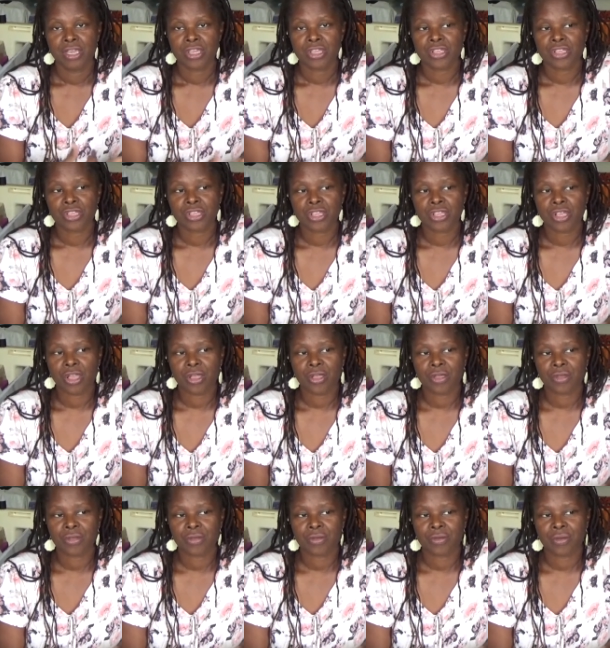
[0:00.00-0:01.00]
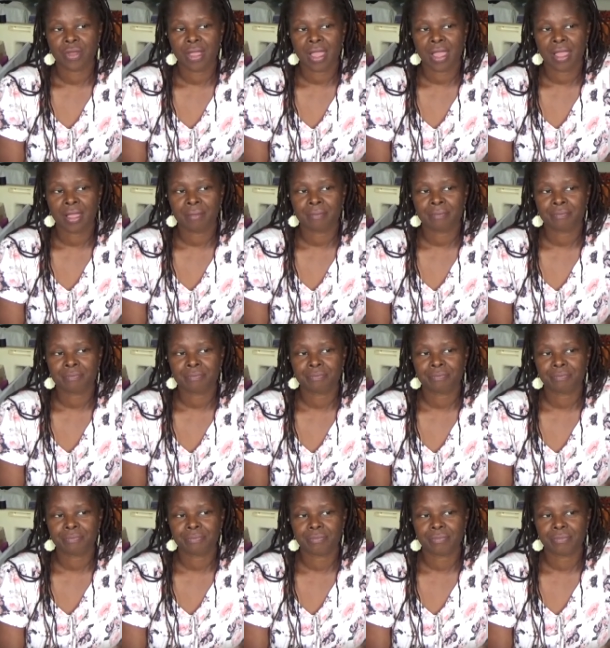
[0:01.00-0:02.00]
So
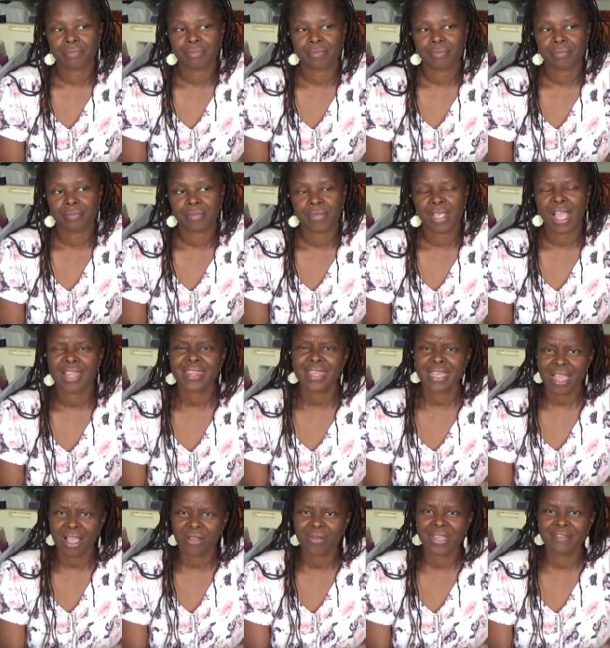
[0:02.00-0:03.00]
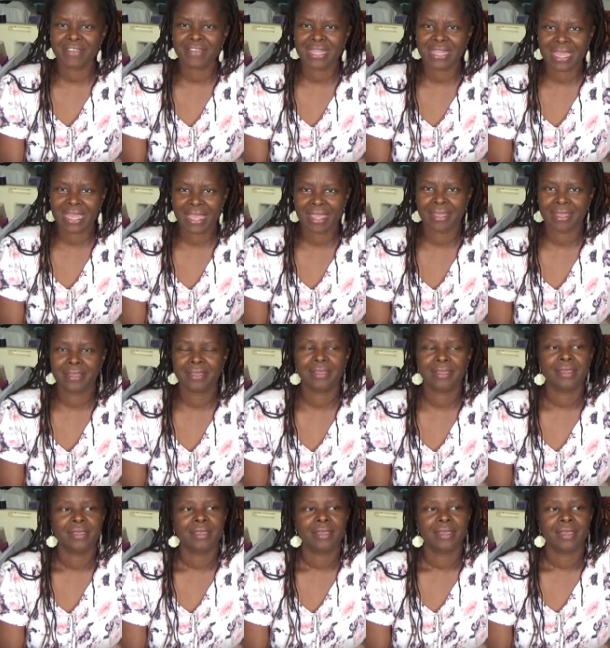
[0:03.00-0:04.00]
I think I'll leave it there,
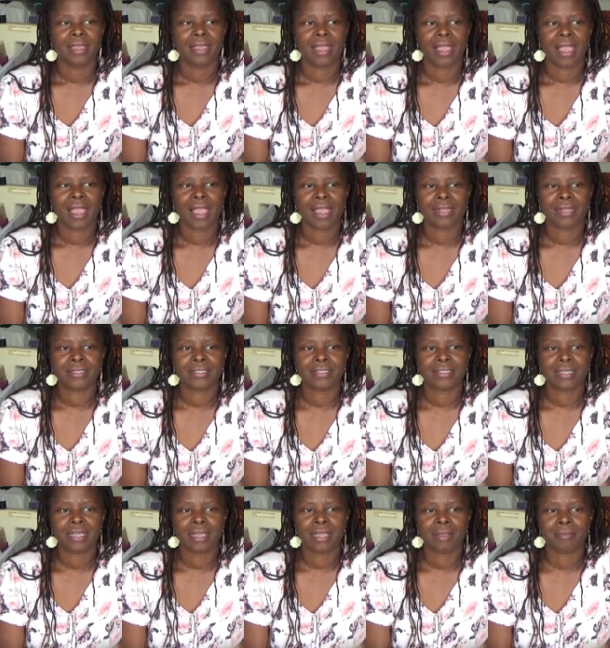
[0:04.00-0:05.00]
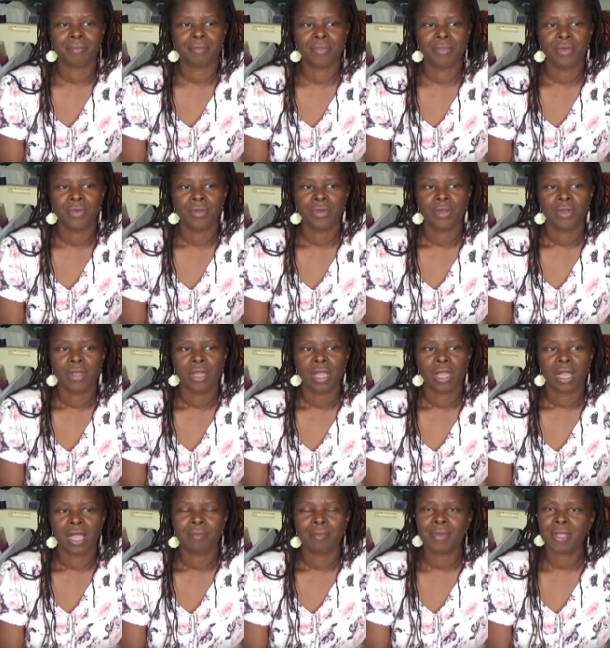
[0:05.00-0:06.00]
and
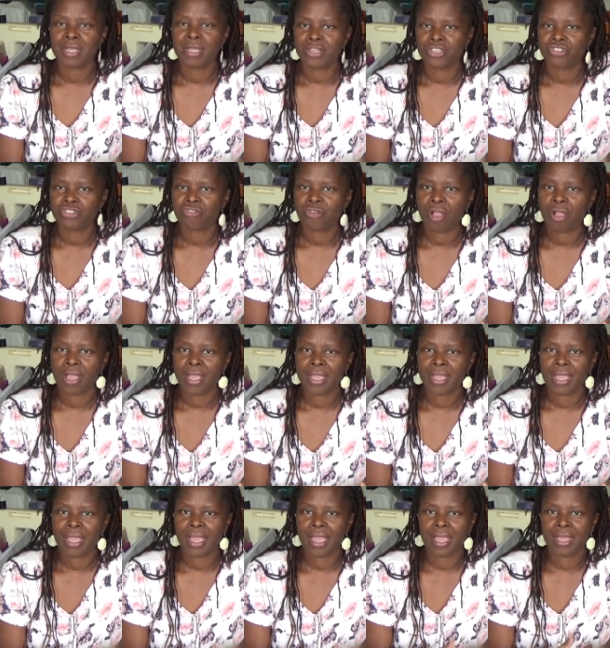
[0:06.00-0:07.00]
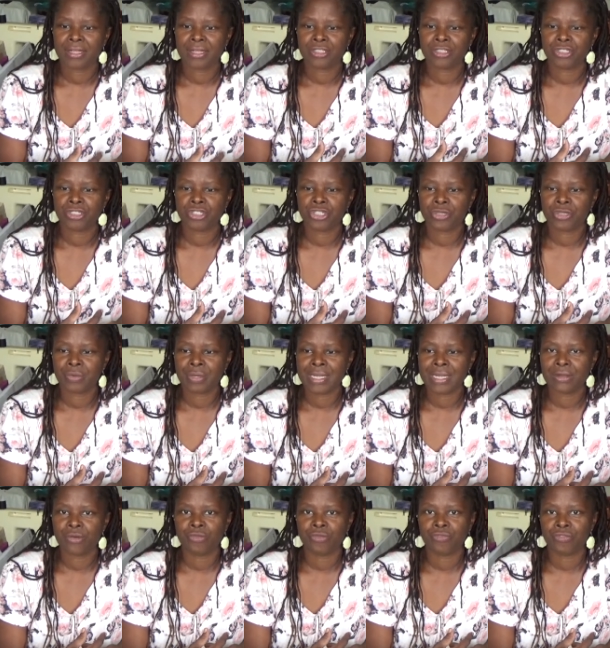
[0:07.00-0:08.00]
I'm going to try and do a
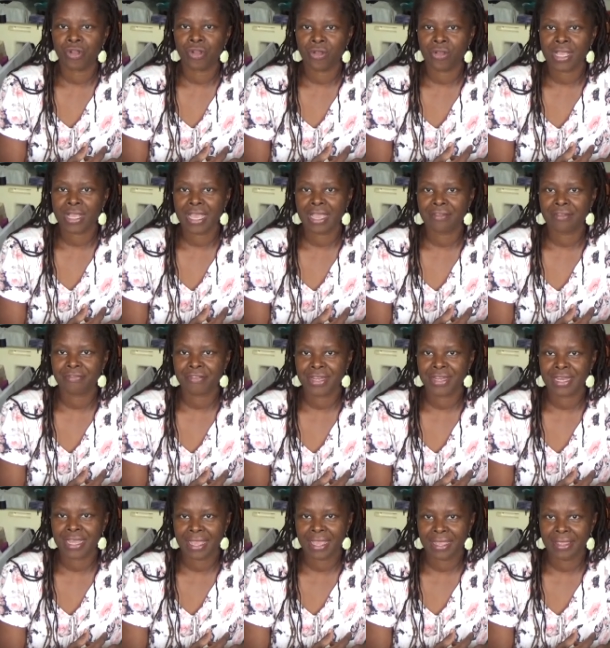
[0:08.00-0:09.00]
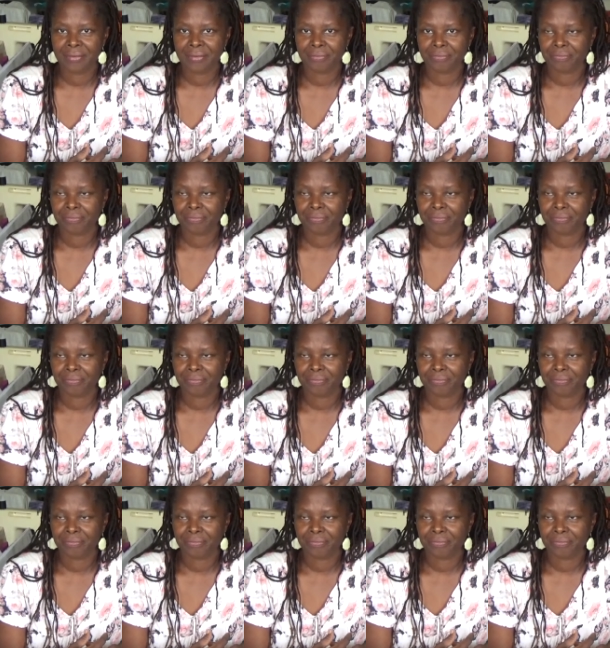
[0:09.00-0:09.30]
little vlog every day.